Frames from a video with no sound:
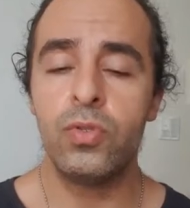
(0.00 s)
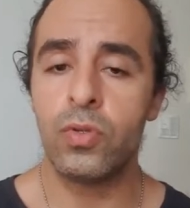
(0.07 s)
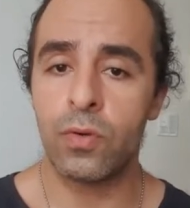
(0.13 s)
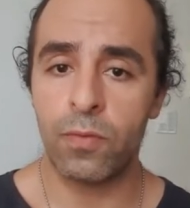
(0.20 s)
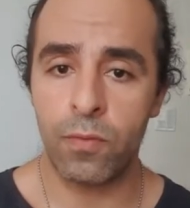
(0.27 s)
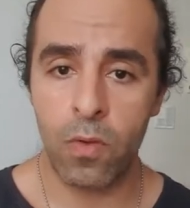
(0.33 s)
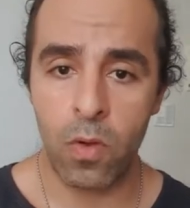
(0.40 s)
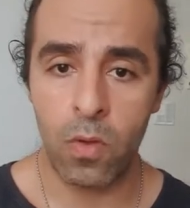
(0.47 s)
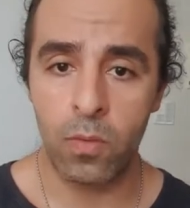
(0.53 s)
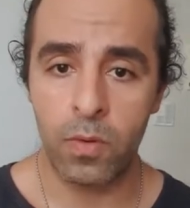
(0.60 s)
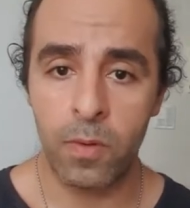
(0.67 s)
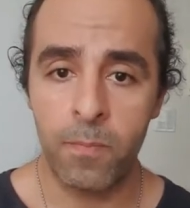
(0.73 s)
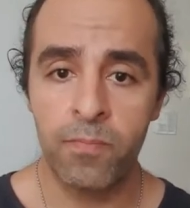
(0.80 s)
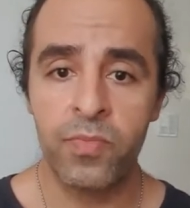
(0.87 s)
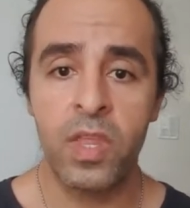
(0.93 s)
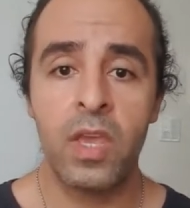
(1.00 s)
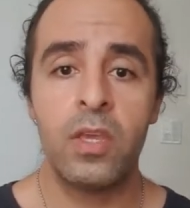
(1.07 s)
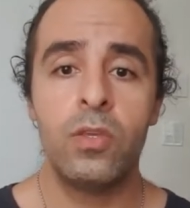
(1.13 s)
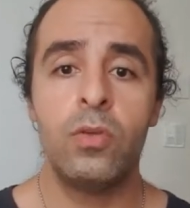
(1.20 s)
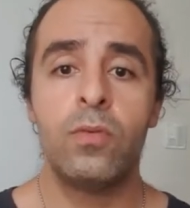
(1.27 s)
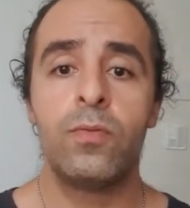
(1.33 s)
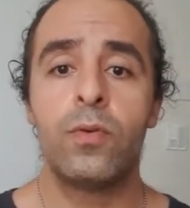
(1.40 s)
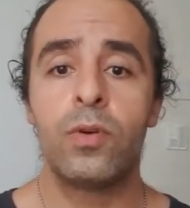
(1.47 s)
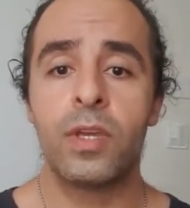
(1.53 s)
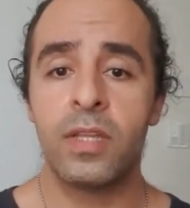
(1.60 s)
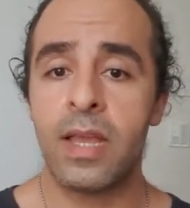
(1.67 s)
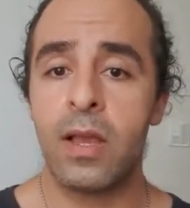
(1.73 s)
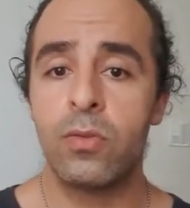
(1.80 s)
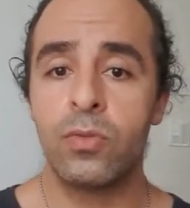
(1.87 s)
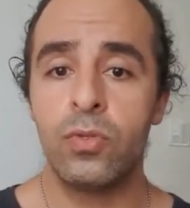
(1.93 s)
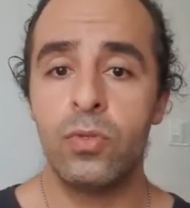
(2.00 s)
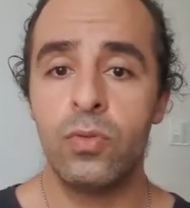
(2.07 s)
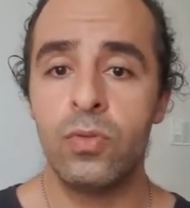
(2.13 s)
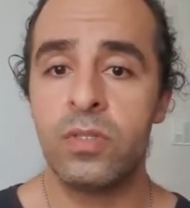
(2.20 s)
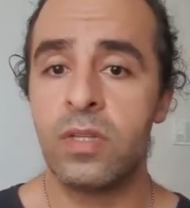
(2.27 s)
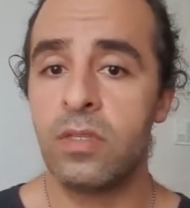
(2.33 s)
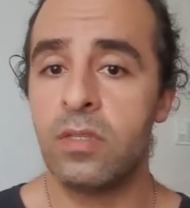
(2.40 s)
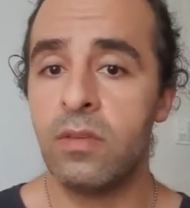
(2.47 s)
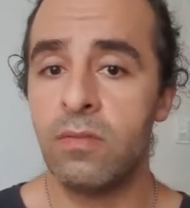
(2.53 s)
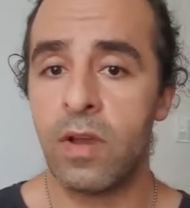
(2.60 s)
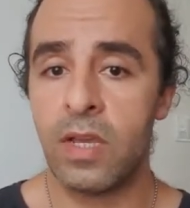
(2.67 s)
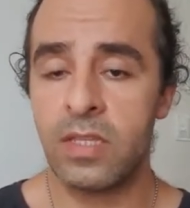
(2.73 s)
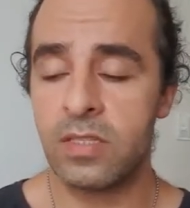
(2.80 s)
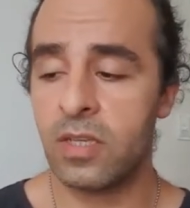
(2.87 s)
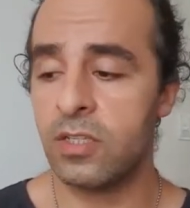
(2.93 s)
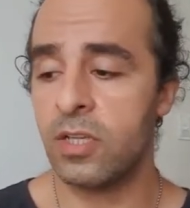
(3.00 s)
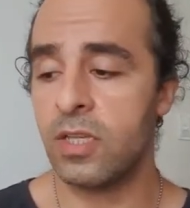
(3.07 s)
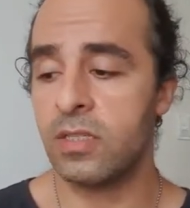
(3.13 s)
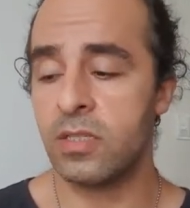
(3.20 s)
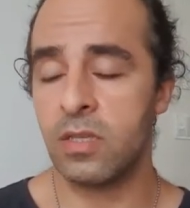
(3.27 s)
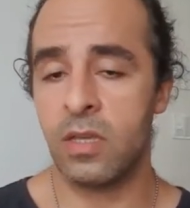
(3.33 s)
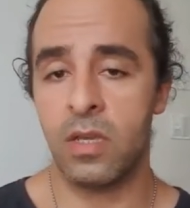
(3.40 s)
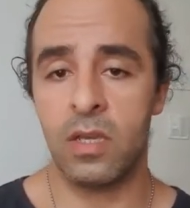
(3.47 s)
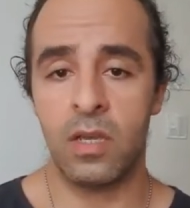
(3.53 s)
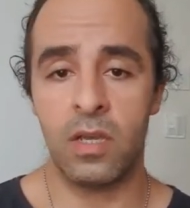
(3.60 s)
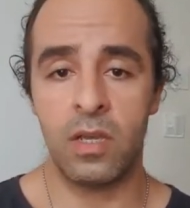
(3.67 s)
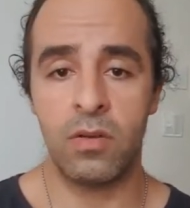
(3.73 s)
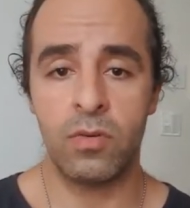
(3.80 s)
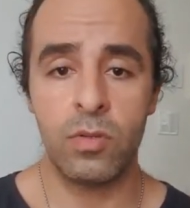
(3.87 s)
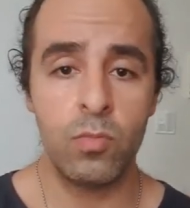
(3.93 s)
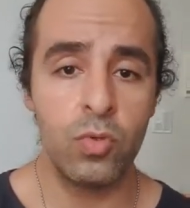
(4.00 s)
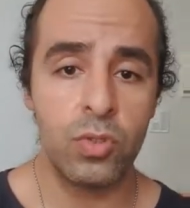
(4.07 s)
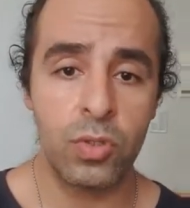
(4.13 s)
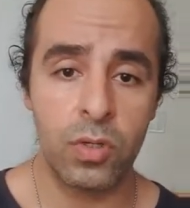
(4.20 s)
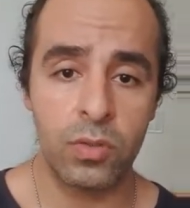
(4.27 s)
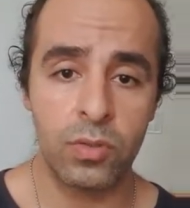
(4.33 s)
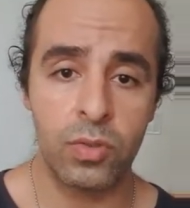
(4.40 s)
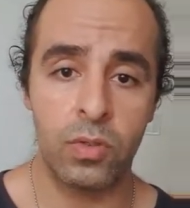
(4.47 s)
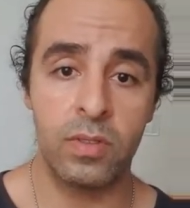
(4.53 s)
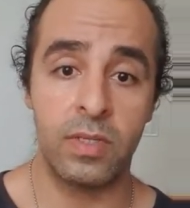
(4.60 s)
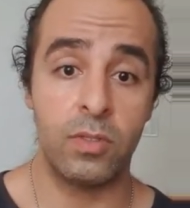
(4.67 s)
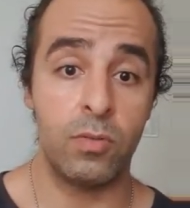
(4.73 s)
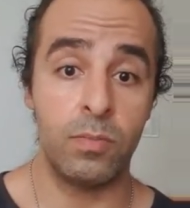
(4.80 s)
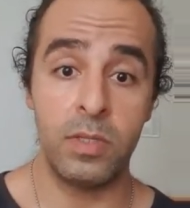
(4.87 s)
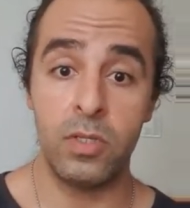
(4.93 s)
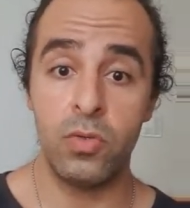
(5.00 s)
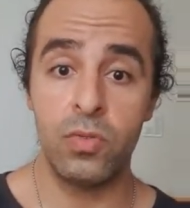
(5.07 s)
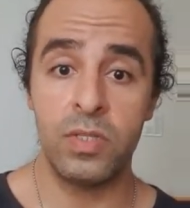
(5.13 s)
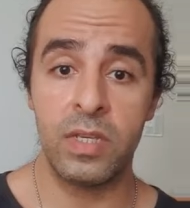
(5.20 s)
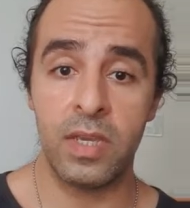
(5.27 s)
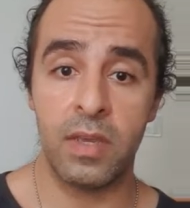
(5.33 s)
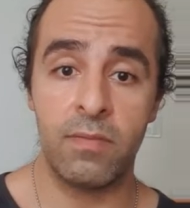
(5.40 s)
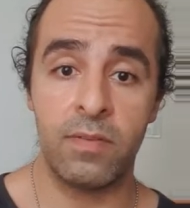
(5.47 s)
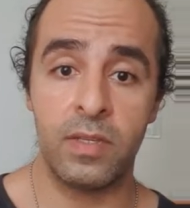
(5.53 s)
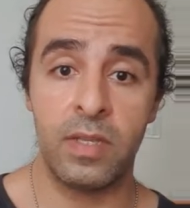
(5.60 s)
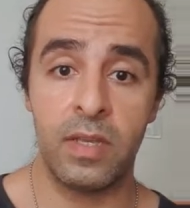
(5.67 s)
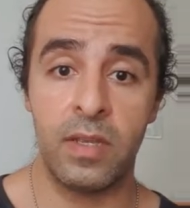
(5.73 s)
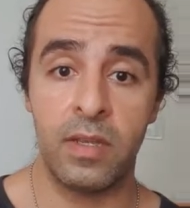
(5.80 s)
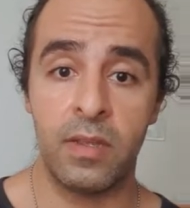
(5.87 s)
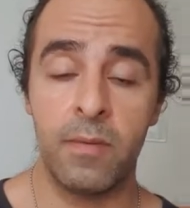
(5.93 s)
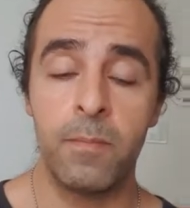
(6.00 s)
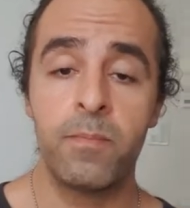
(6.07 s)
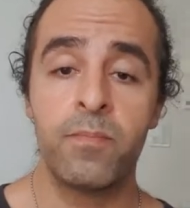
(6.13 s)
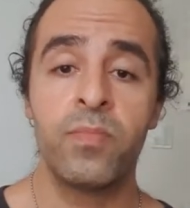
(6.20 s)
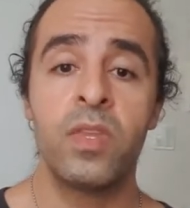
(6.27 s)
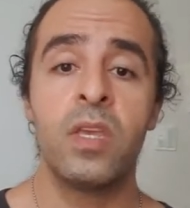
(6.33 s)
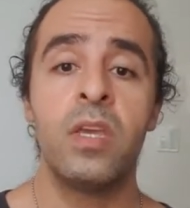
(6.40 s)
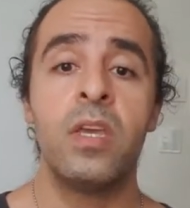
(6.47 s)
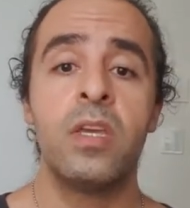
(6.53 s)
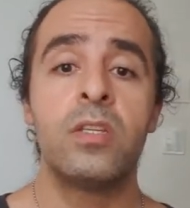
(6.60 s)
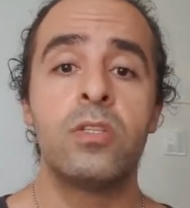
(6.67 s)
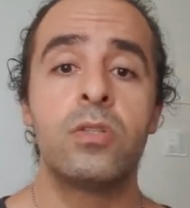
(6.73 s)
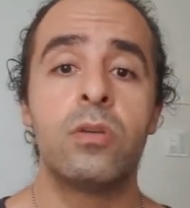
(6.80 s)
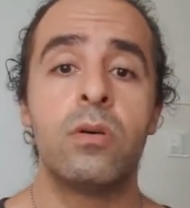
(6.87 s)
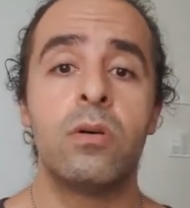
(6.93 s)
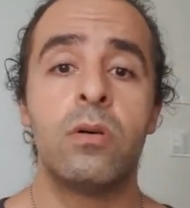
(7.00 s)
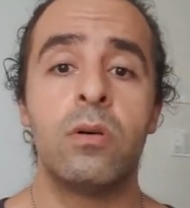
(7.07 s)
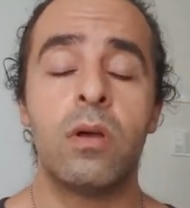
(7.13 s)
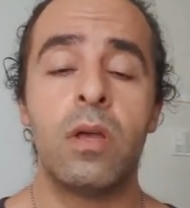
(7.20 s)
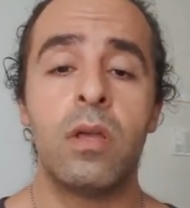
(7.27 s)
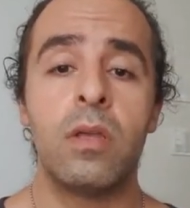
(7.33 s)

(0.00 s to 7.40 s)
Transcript: your phone. You forget how to use the device such as uh, remote control that you've been using every day. So